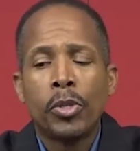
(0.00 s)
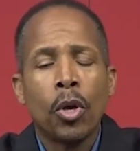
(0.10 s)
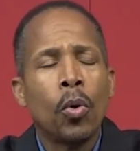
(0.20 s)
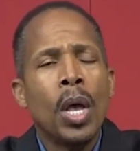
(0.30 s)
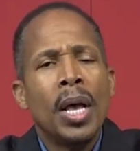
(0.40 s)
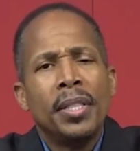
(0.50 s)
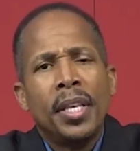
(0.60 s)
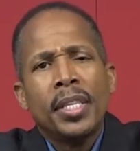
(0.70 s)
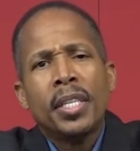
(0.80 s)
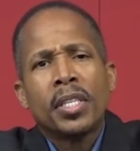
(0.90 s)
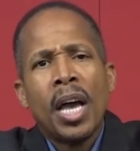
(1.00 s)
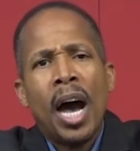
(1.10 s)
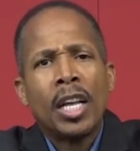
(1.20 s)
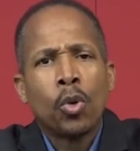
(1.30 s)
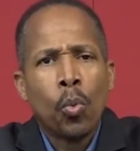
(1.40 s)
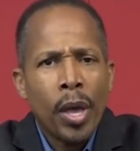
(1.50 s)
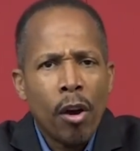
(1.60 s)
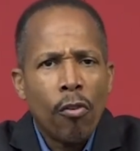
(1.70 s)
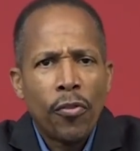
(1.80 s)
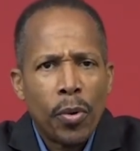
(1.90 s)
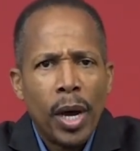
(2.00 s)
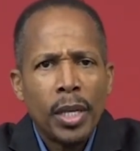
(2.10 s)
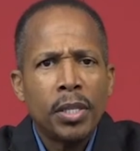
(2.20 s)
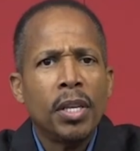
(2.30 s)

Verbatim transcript: So, this is God's will for us.